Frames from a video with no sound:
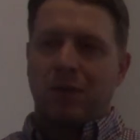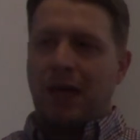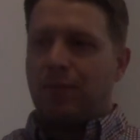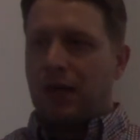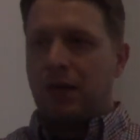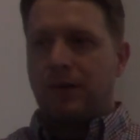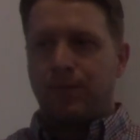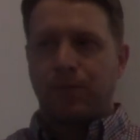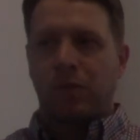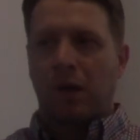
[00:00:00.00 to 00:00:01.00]
Maybe,
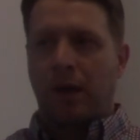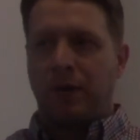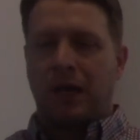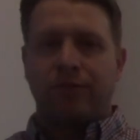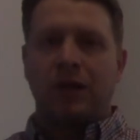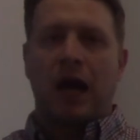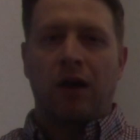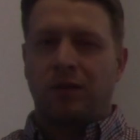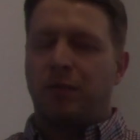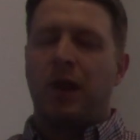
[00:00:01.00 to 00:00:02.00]
I mean,
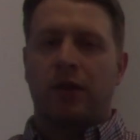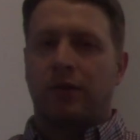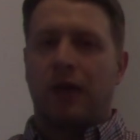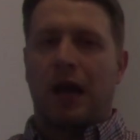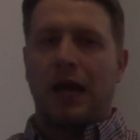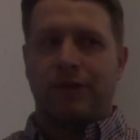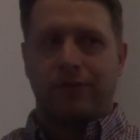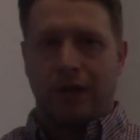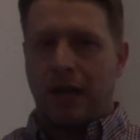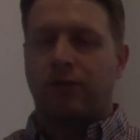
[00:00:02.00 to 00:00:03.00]
to be honest with you, I
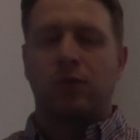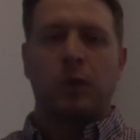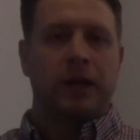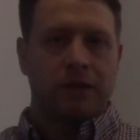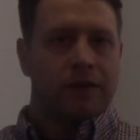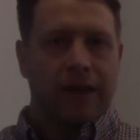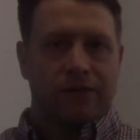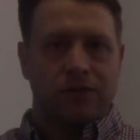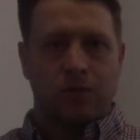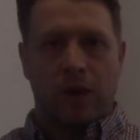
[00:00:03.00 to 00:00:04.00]
have never run into
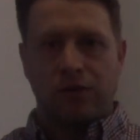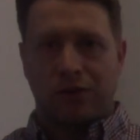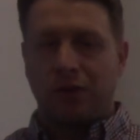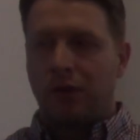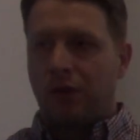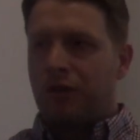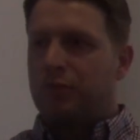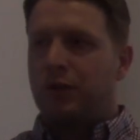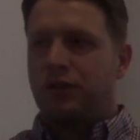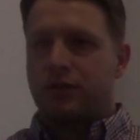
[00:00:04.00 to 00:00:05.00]
that situation,
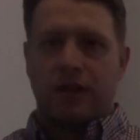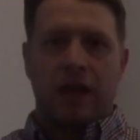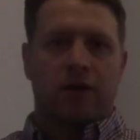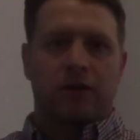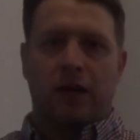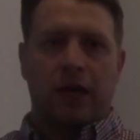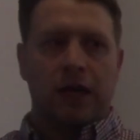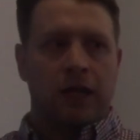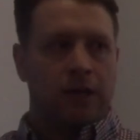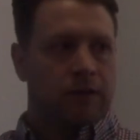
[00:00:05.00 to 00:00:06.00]
but just
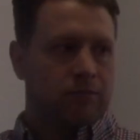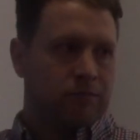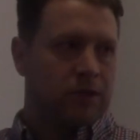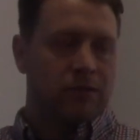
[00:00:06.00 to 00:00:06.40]
entertaining,